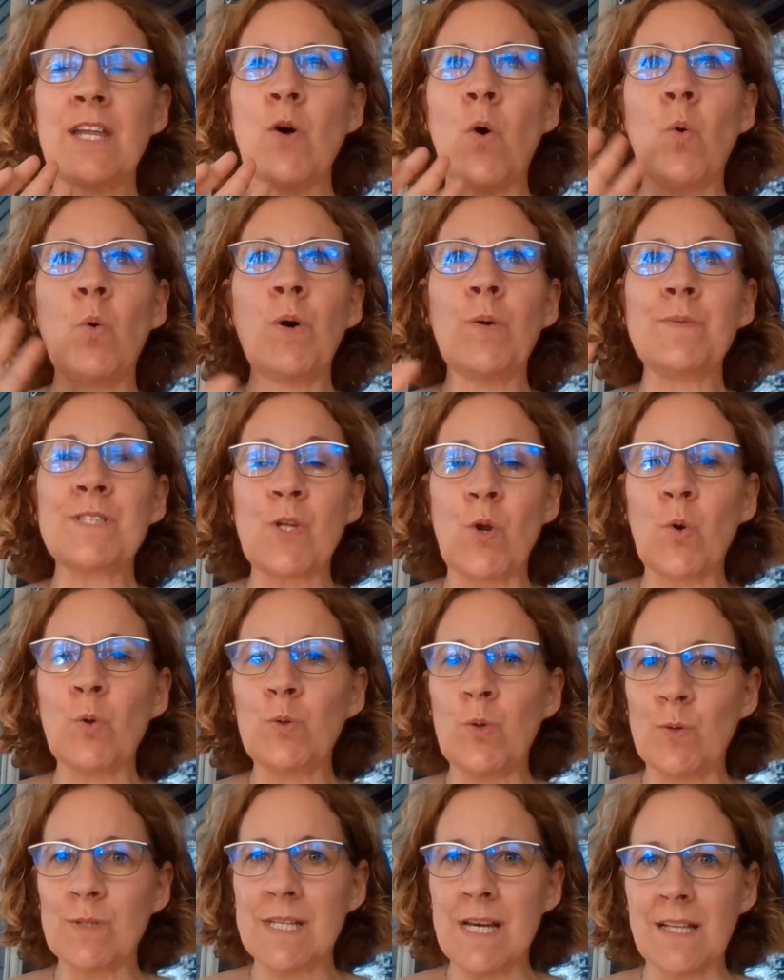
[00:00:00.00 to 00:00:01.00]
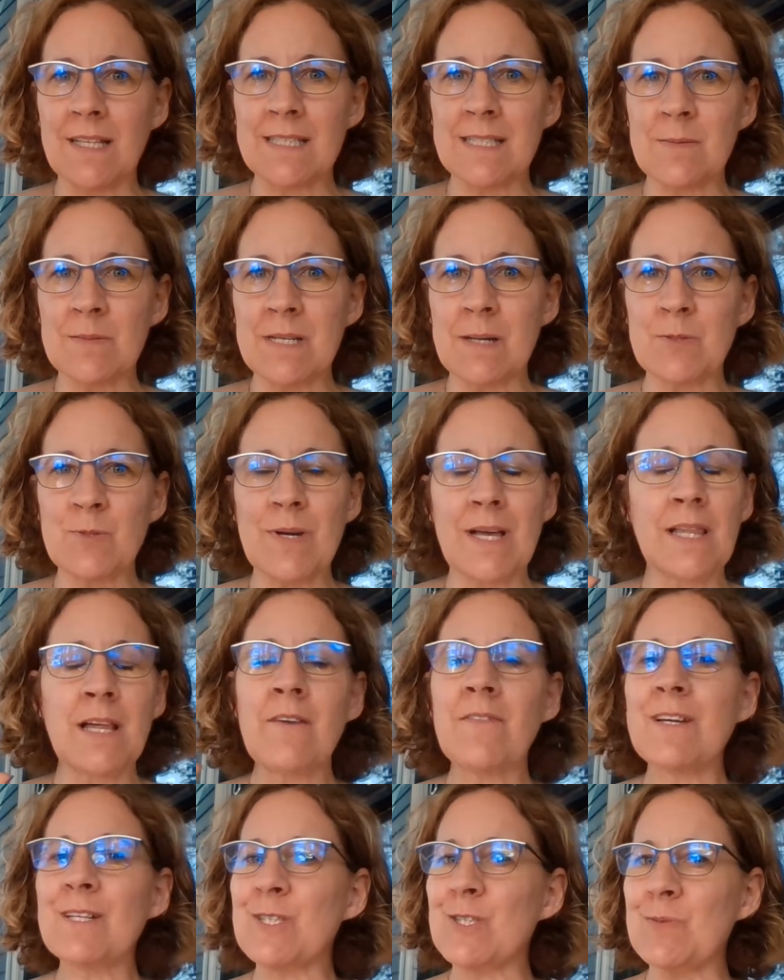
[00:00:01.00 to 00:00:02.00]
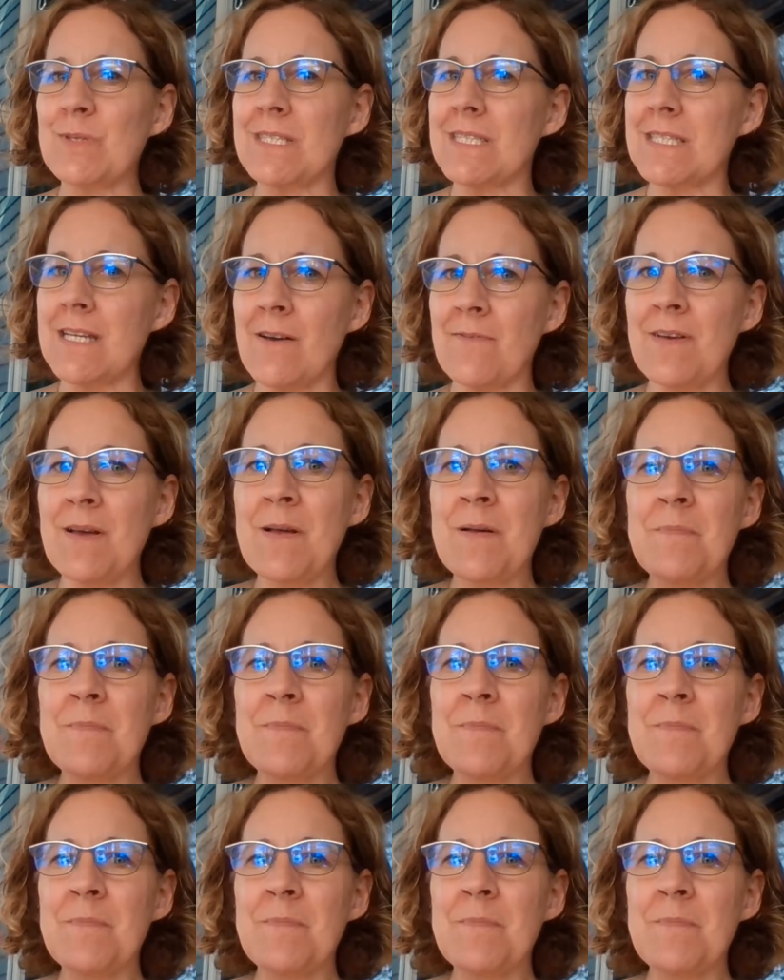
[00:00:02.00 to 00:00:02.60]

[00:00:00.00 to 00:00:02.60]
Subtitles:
was an old hotel at some time, so I love history stuff.